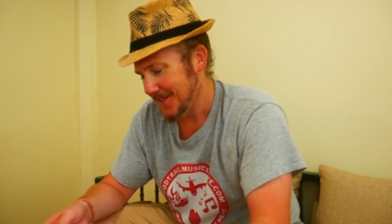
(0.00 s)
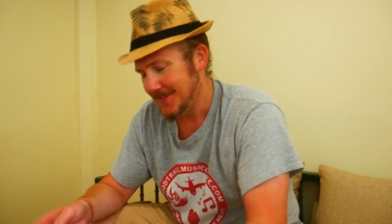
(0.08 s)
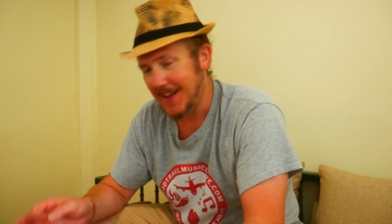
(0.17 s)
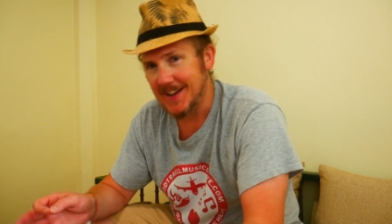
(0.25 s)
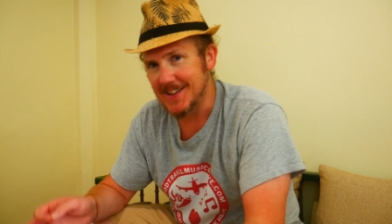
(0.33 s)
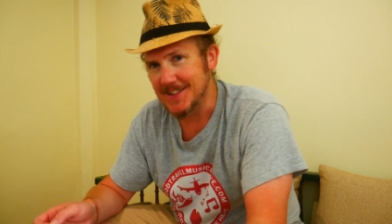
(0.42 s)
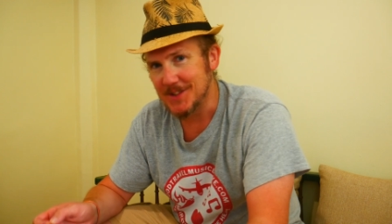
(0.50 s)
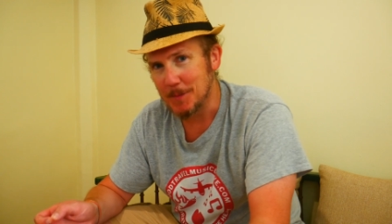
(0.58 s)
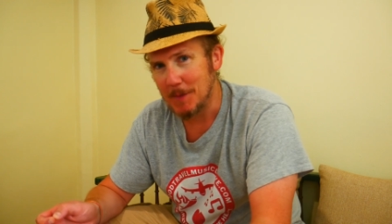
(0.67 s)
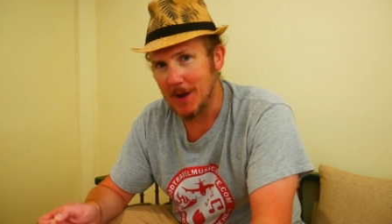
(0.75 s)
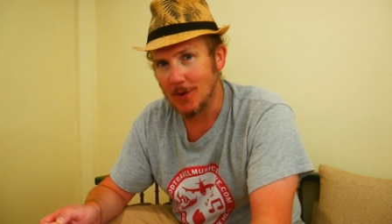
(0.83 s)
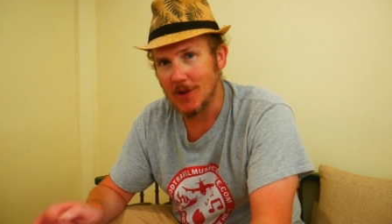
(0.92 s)
That is
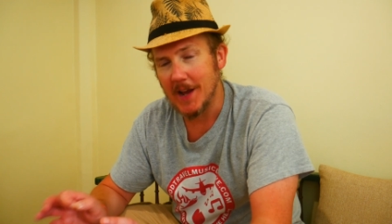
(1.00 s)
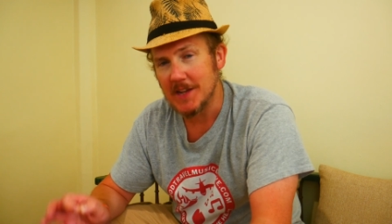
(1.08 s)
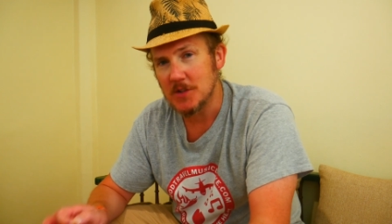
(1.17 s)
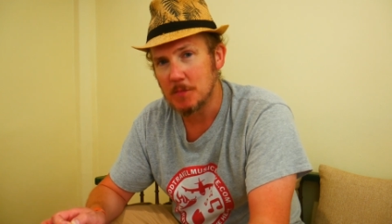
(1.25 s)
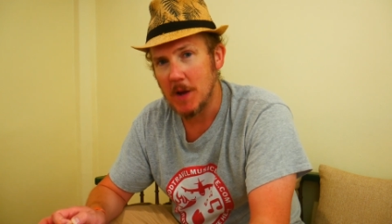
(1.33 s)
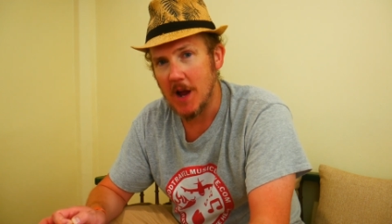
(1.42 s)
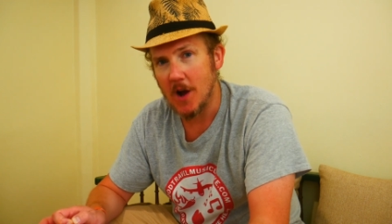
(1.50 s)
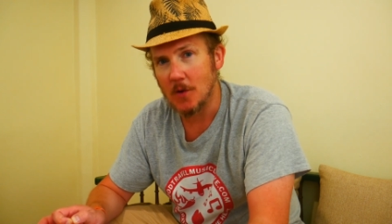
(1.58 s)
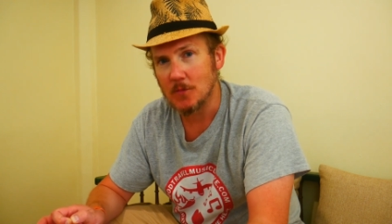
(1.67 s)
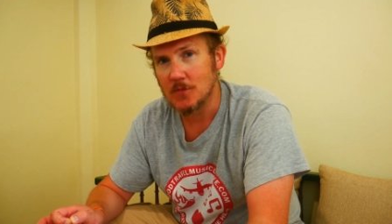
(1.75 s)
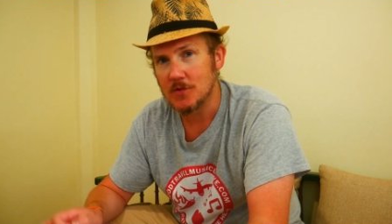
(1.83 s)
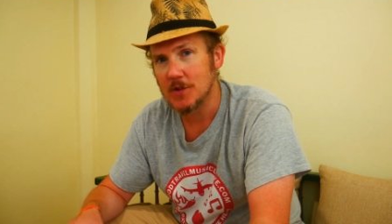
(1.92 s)
about
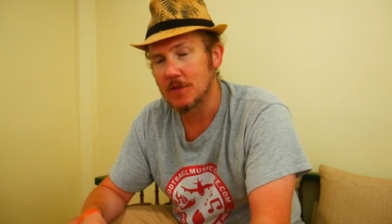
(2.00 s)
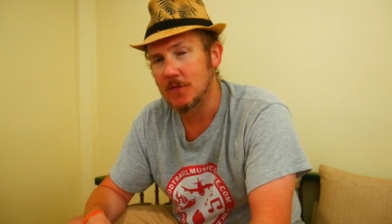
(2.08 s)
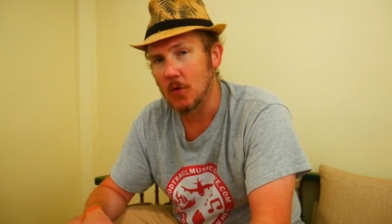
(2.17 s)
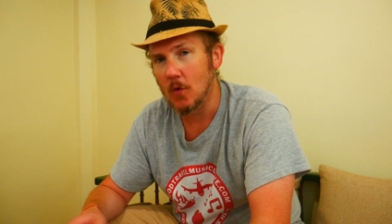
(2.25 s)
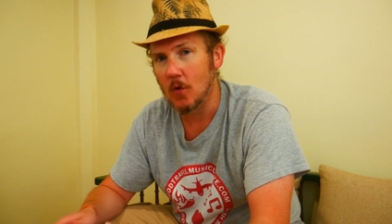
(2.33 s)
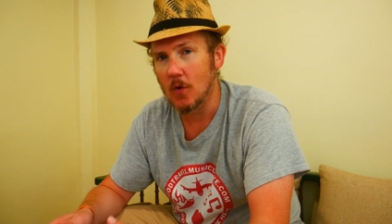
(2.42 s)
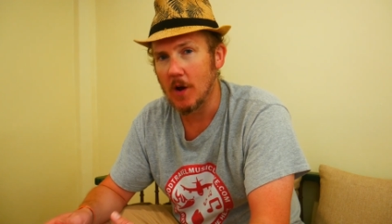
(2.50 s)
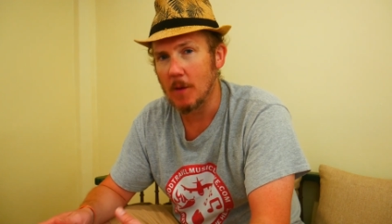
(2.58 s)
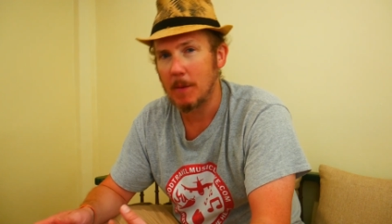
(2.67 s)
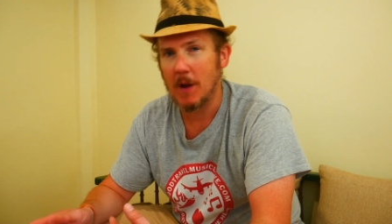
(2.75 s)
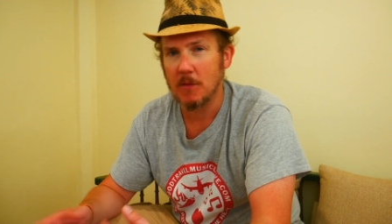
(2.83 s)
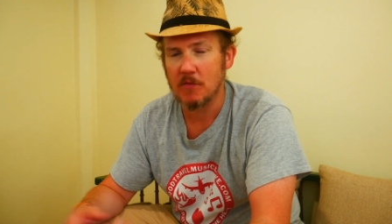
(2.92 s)
£8 for
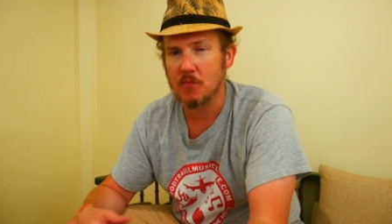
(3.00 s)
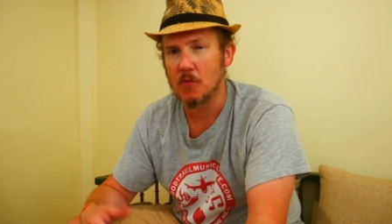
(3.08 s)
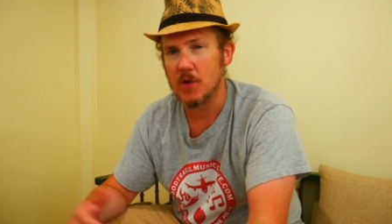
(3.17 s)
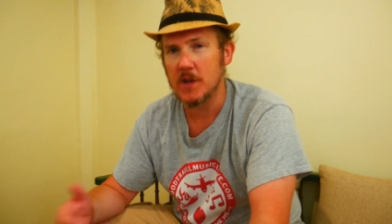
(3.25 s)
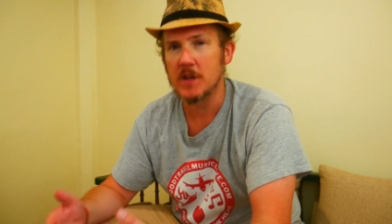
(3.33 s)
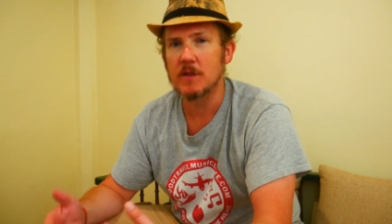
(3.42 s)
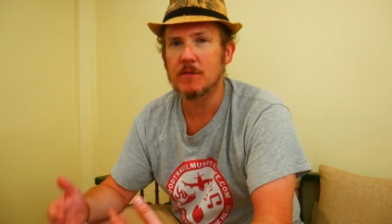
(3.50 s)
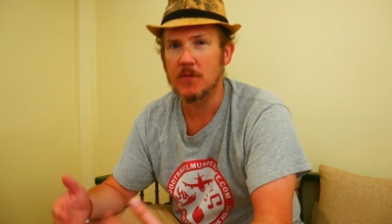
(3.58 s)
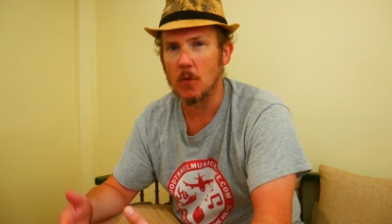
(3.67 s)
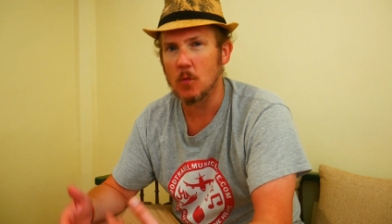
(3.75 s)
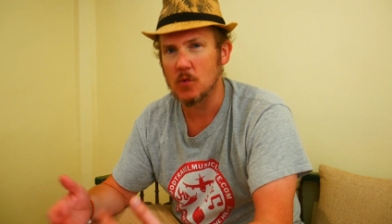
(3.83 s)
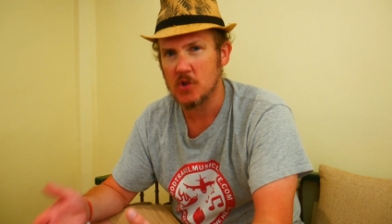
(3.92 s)
about 3
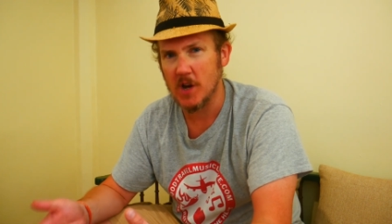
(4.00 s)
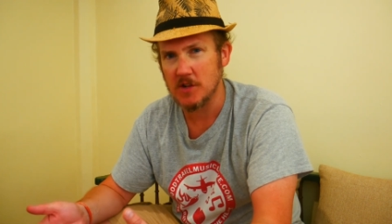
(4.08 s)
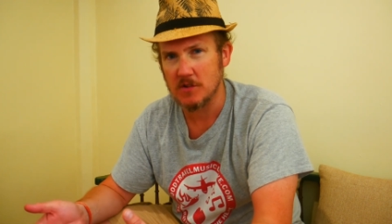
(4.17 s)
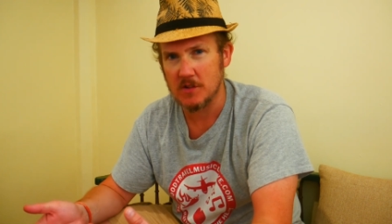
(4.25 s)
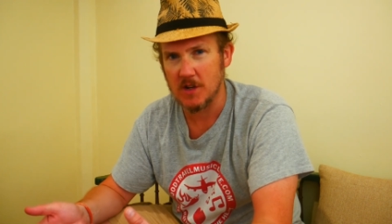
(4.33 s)
full changes of